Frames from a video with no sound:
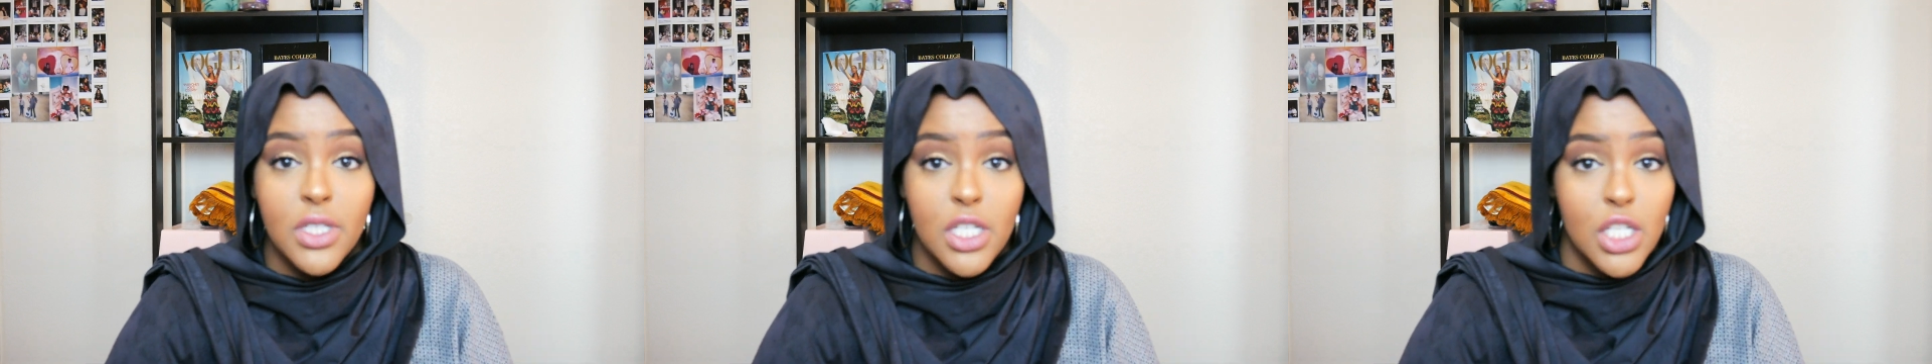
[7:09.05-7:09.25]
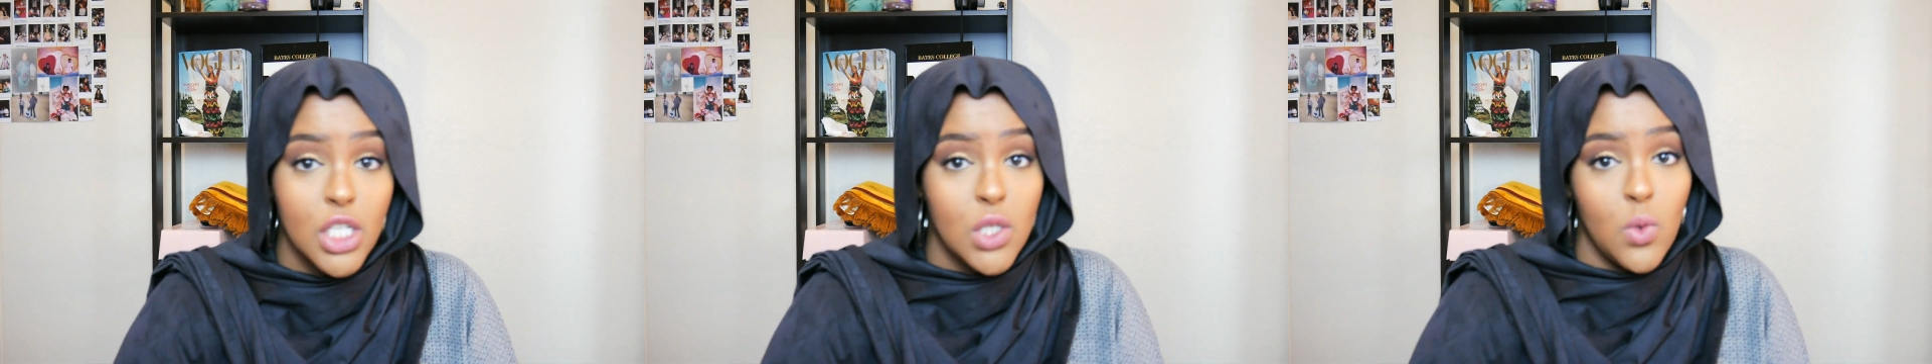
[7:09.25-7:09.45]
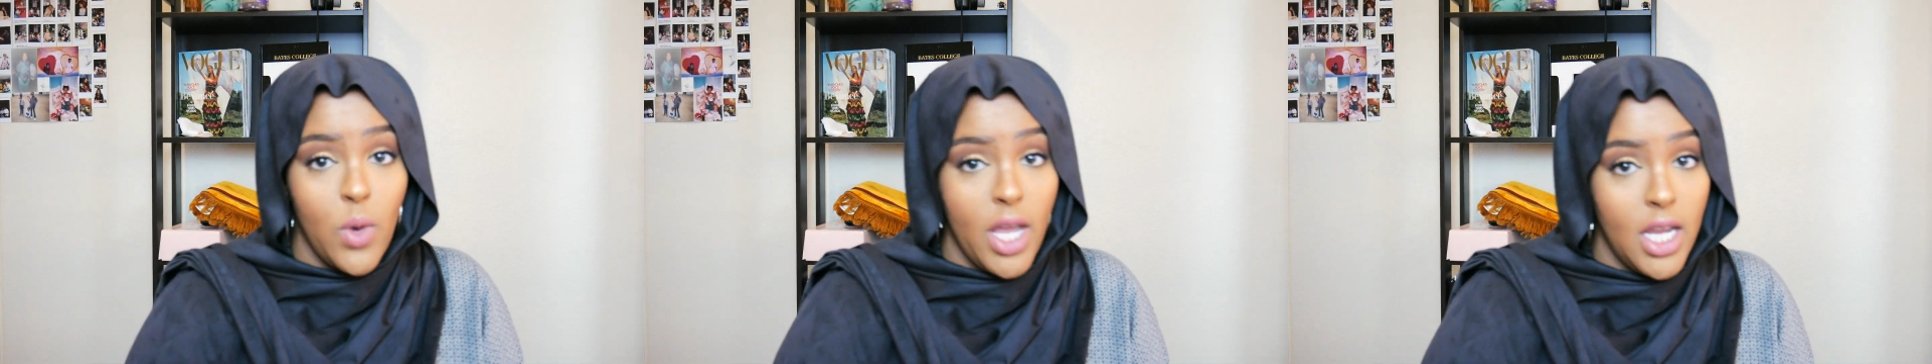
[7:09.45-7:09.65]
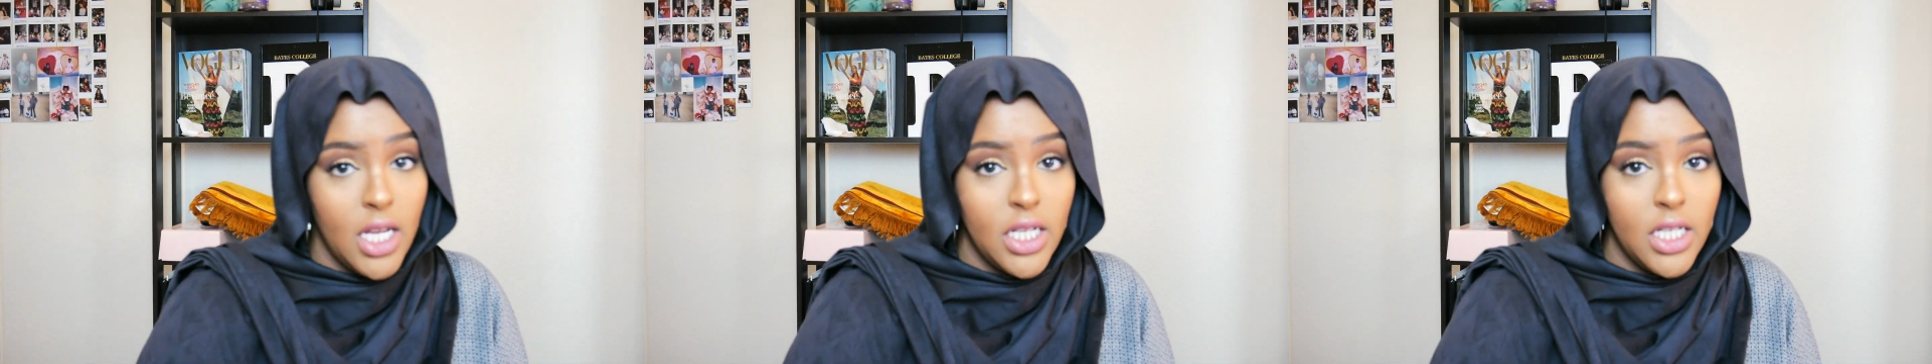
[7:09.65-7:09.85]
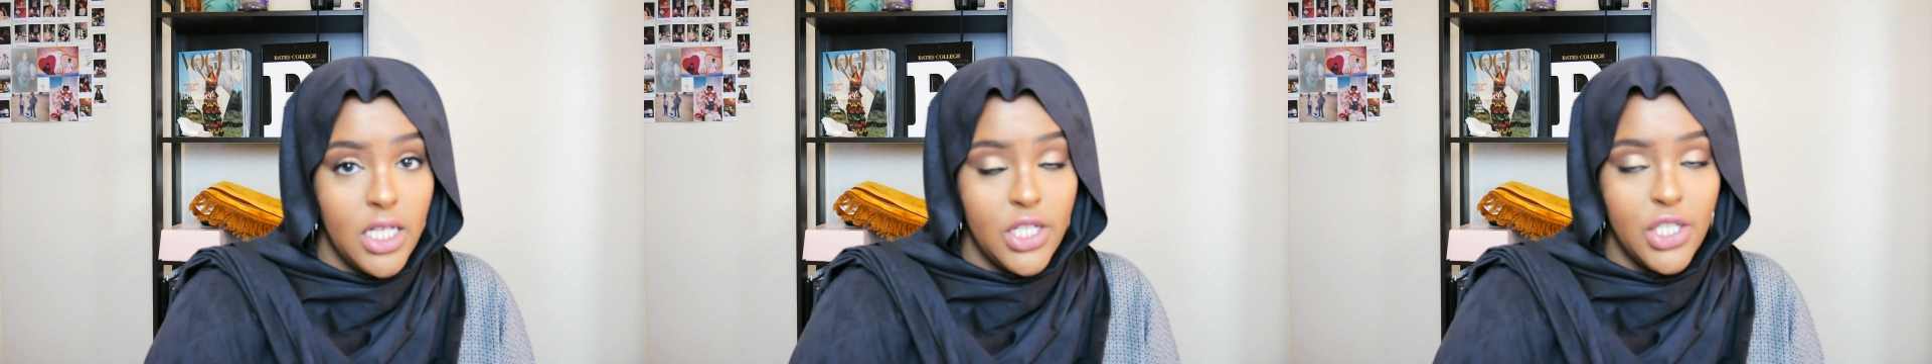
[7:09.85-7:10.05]
the
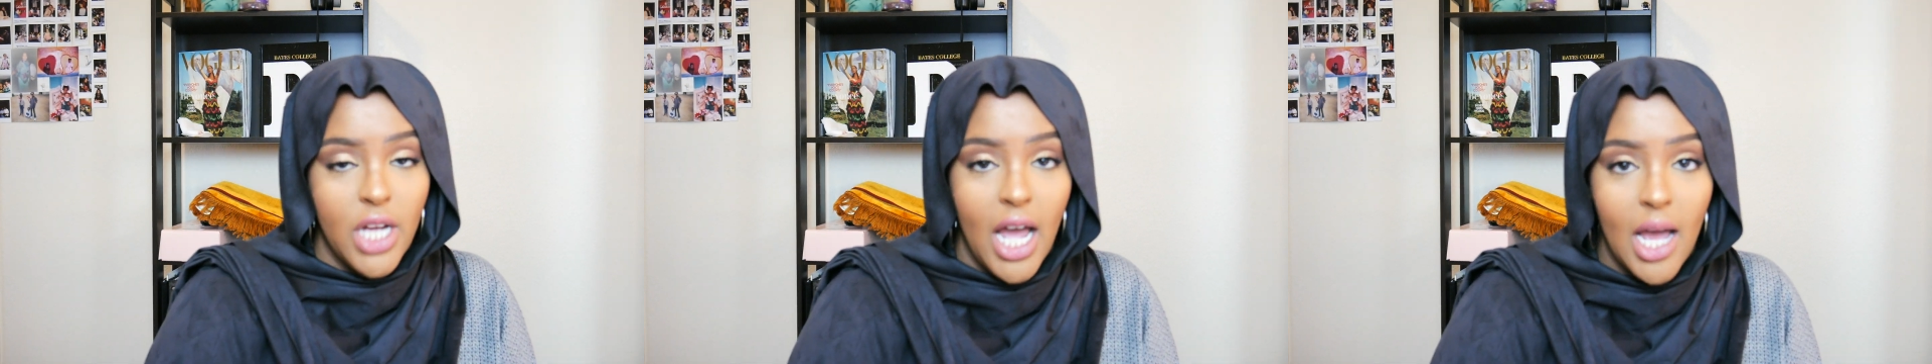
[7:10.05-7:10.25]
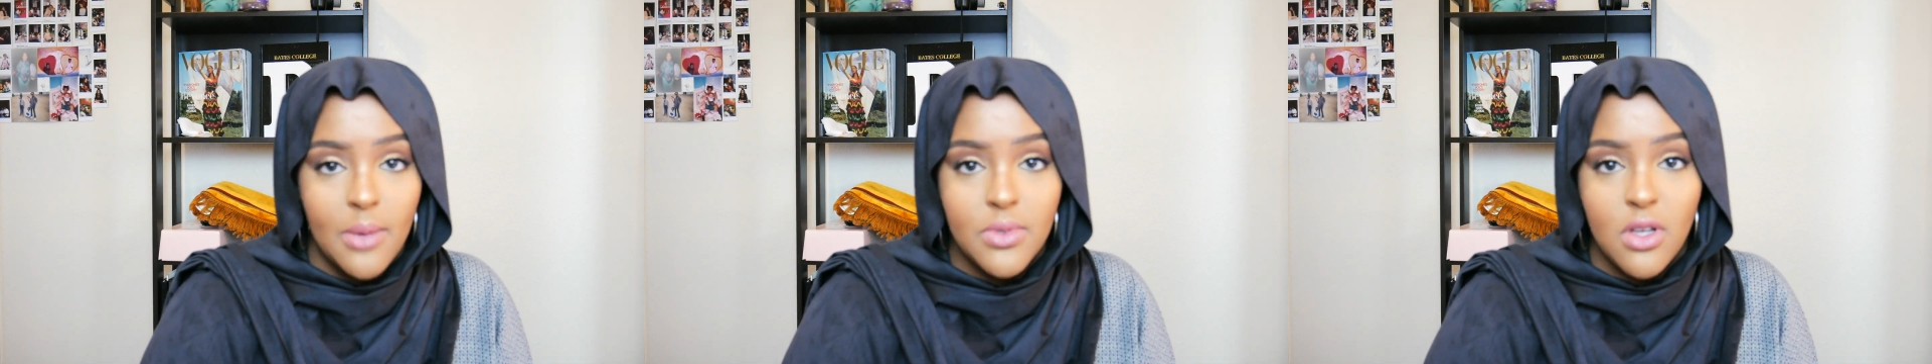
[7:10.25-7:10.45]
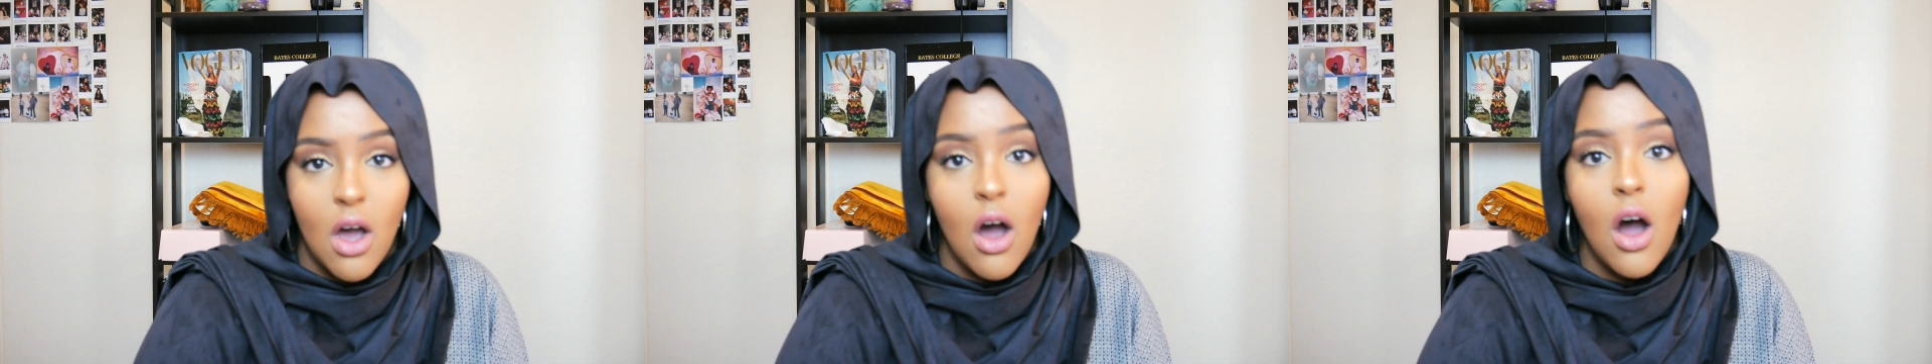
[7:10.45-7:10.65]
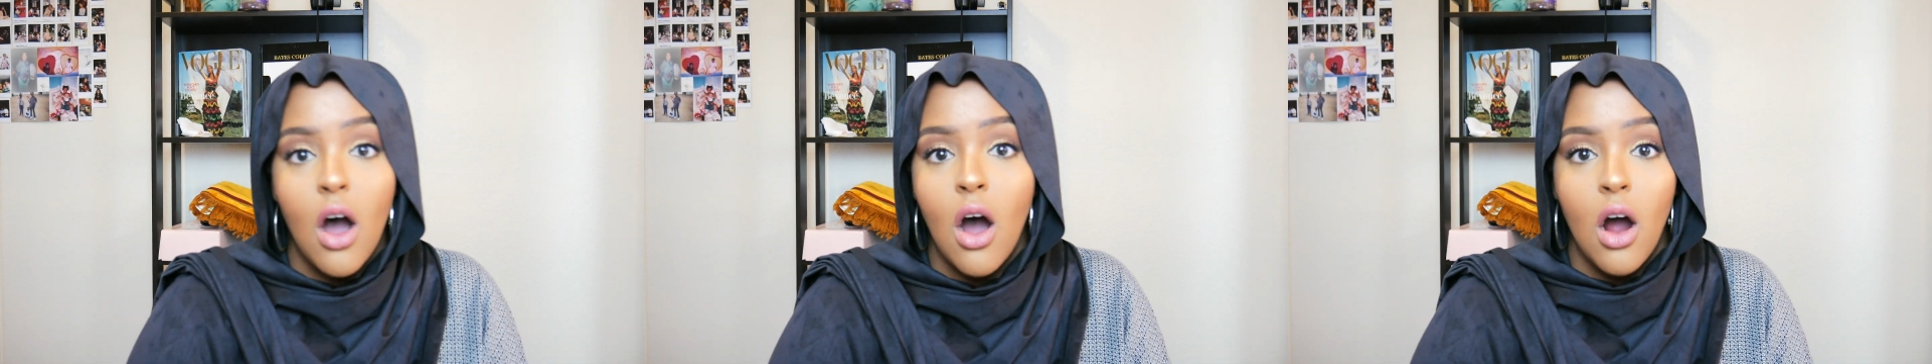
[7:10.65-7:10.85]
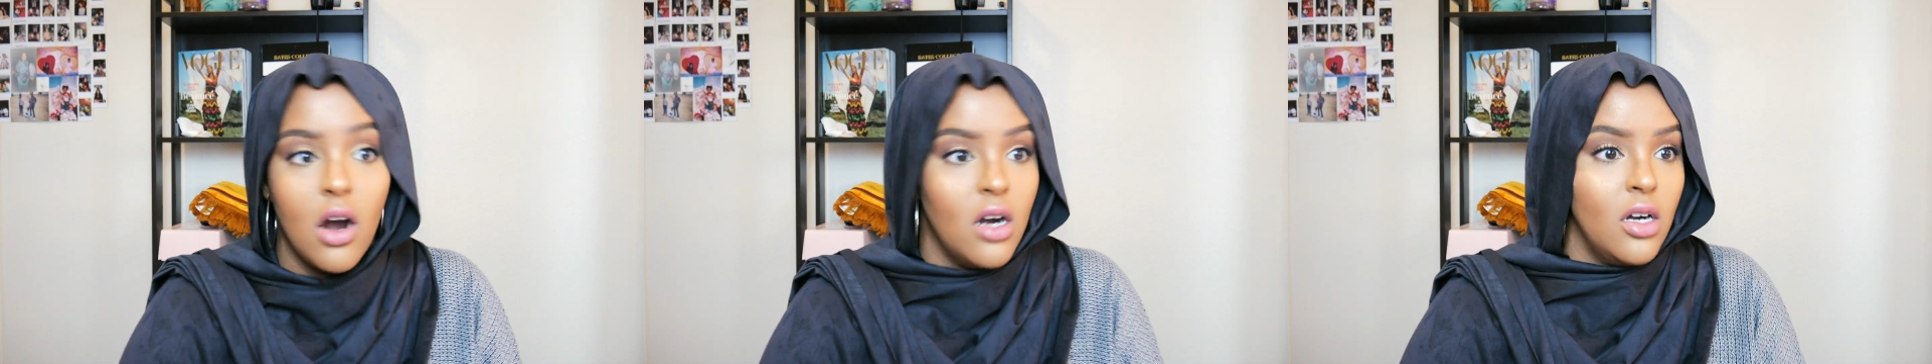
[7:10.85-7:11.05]
suede hijabs
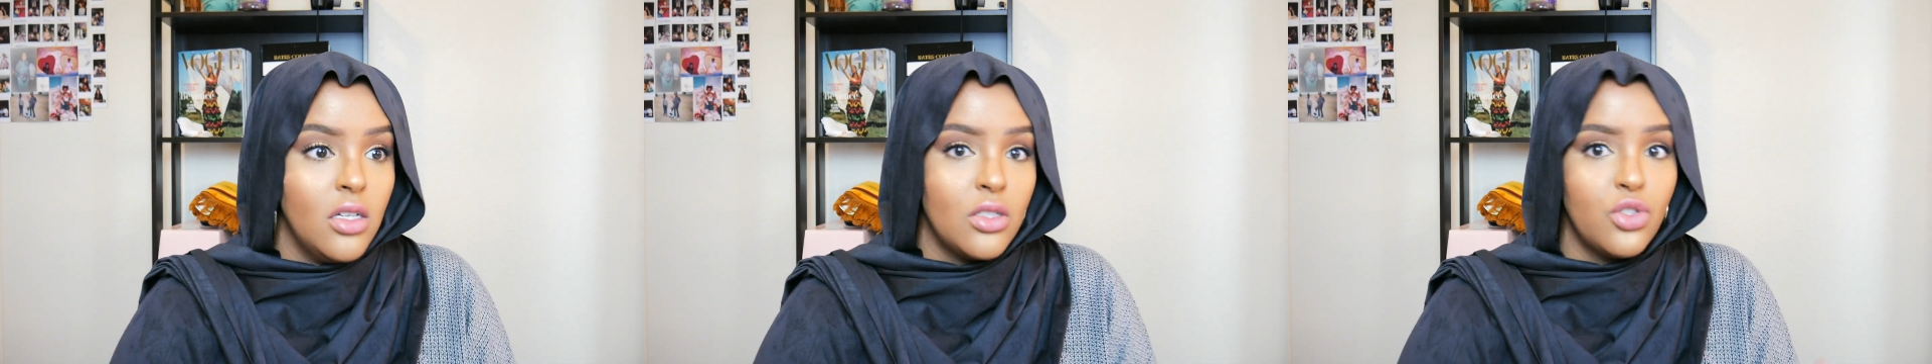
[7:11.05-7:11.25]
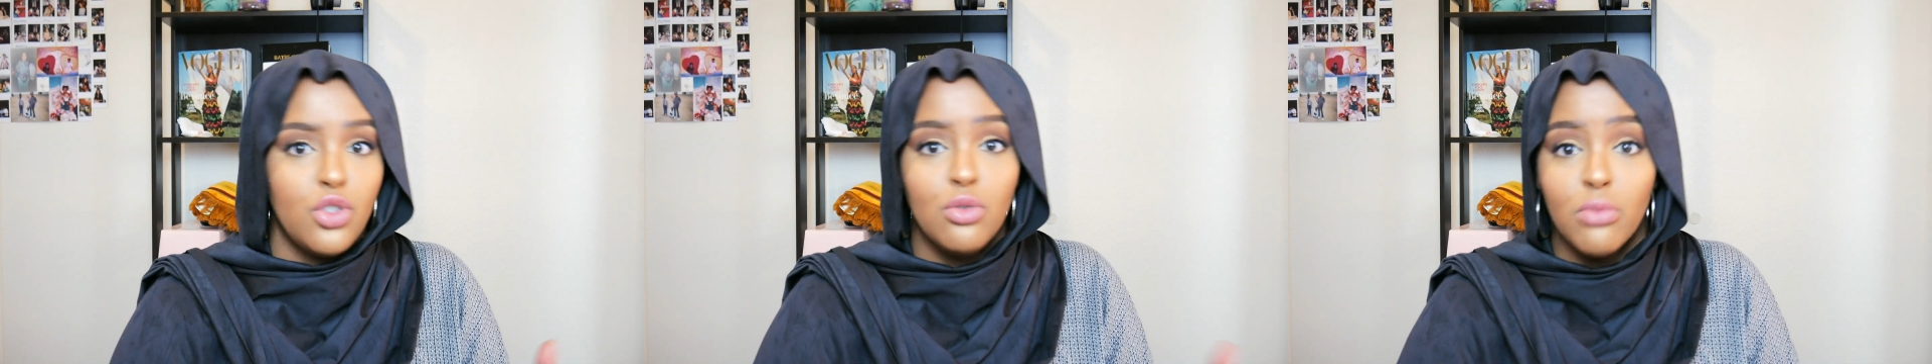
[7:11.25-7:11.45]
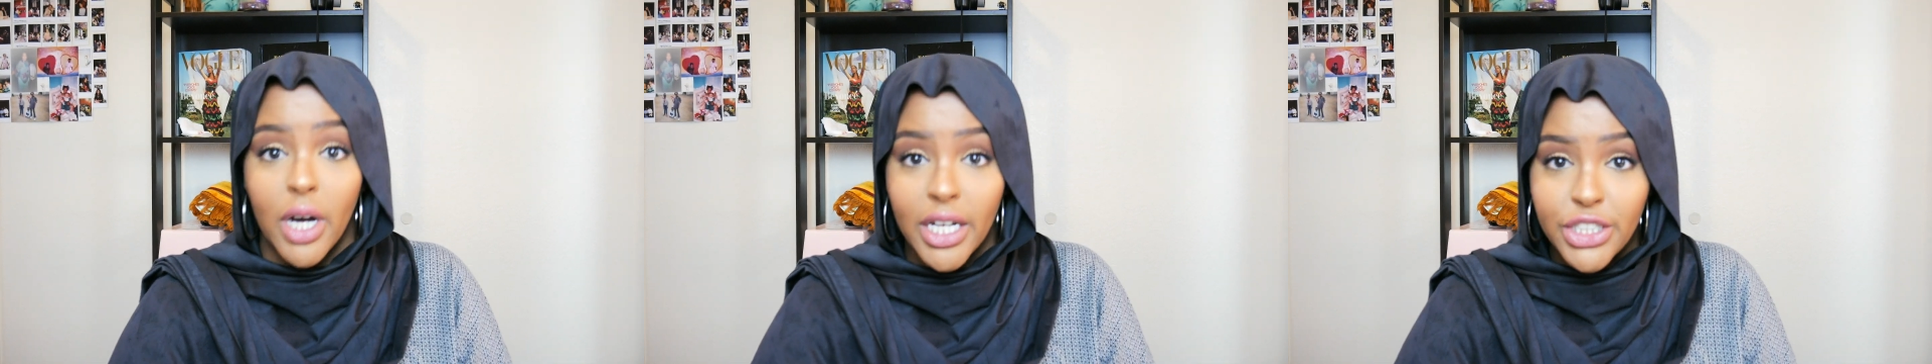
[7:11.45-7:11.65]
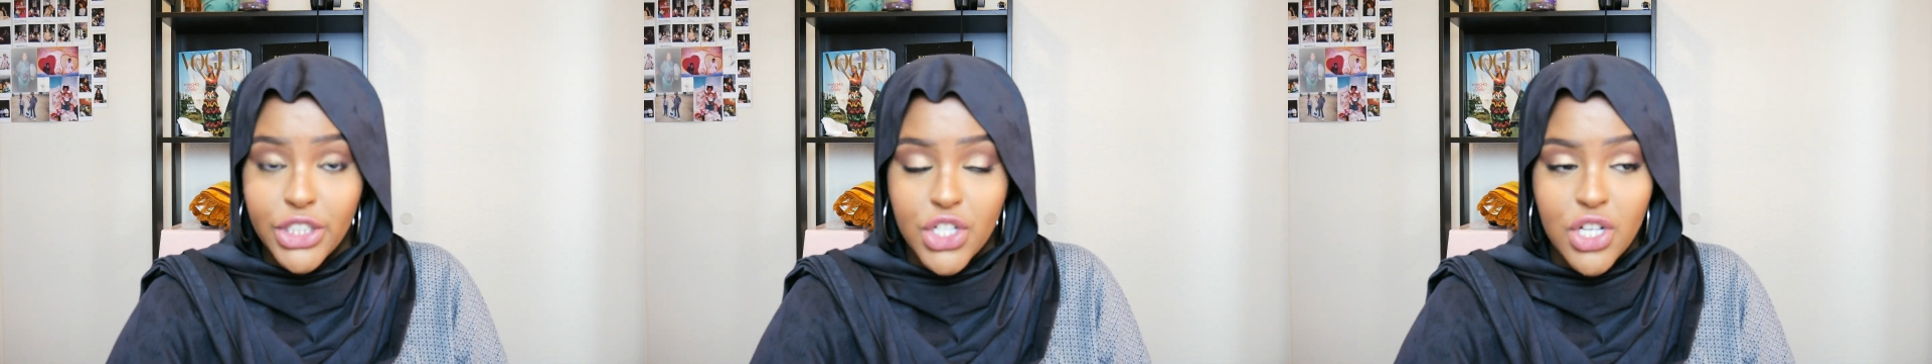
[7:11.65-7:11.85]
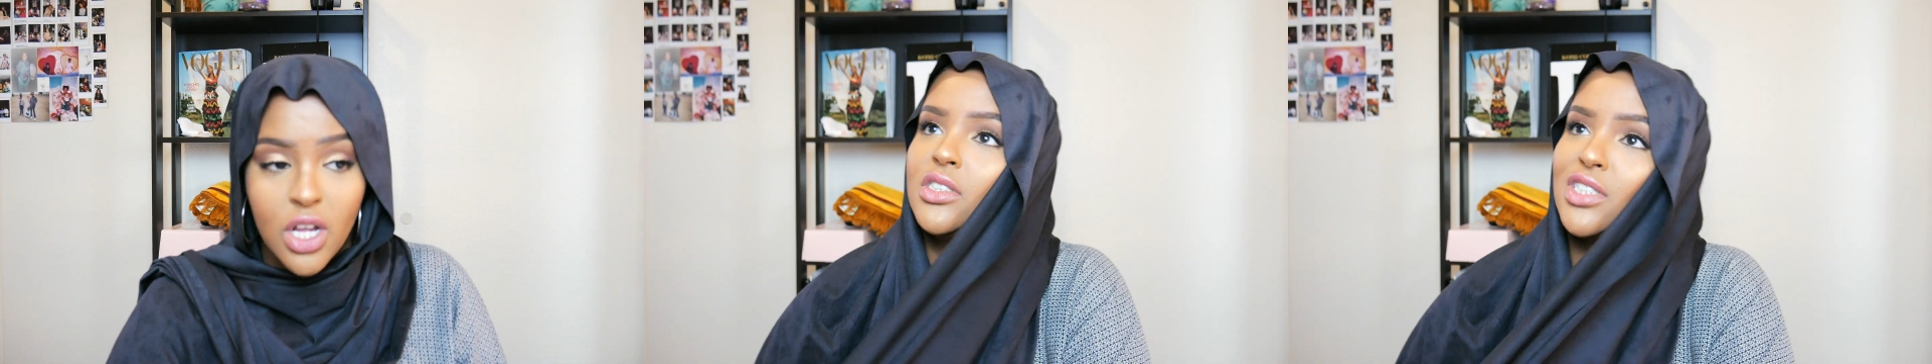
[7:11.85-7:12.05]
are too much.